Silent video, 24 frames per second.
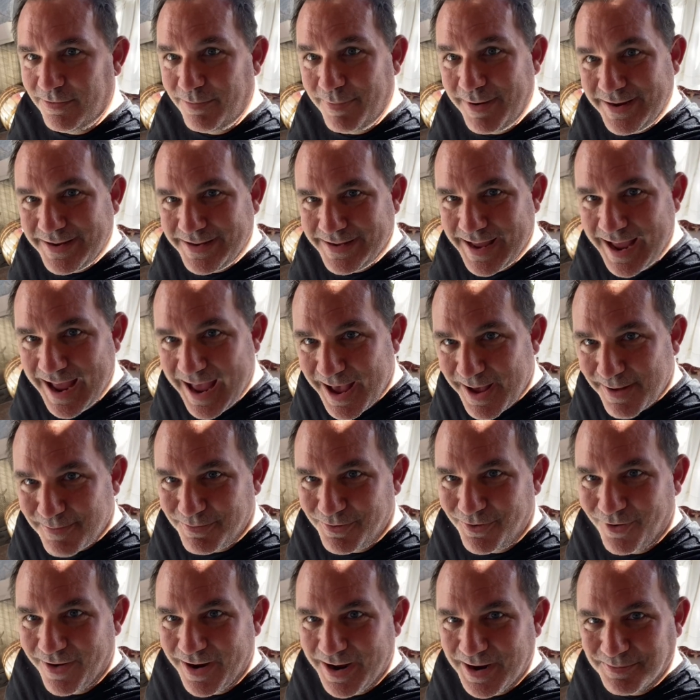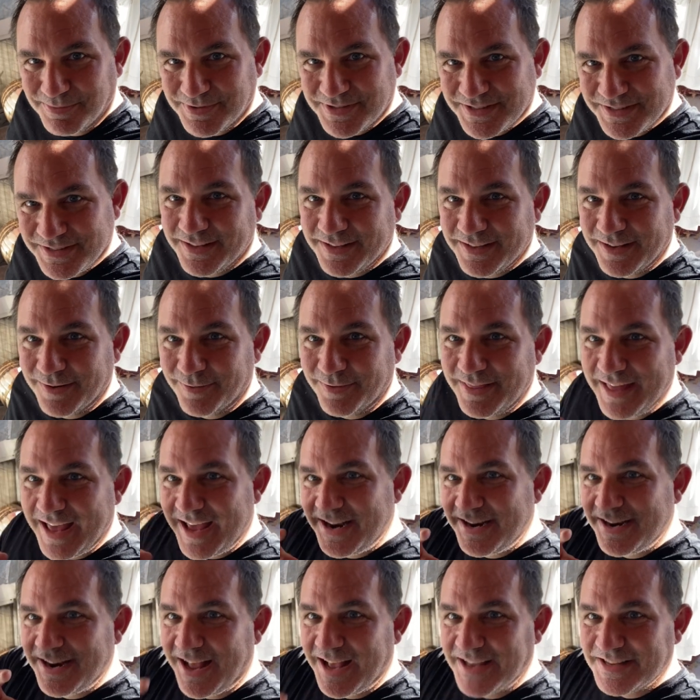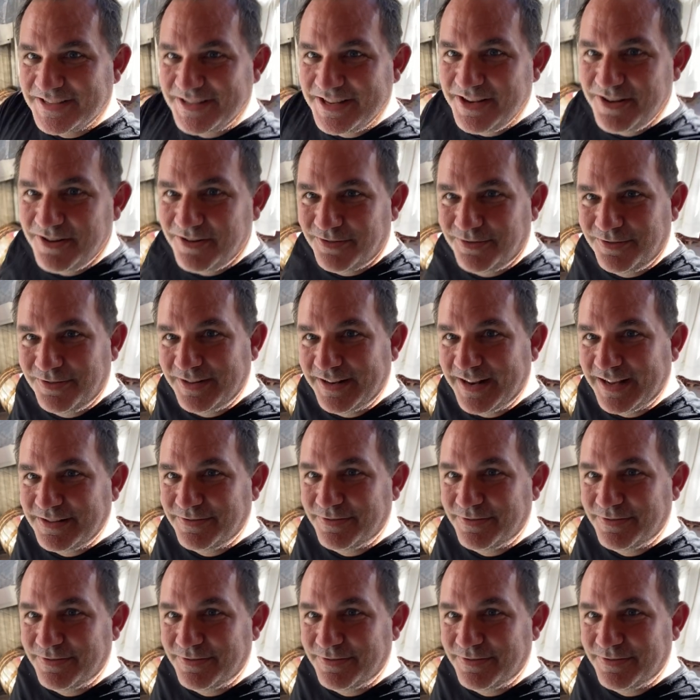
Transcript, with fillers: of my Cab grapes. And with that, I'll see you in the next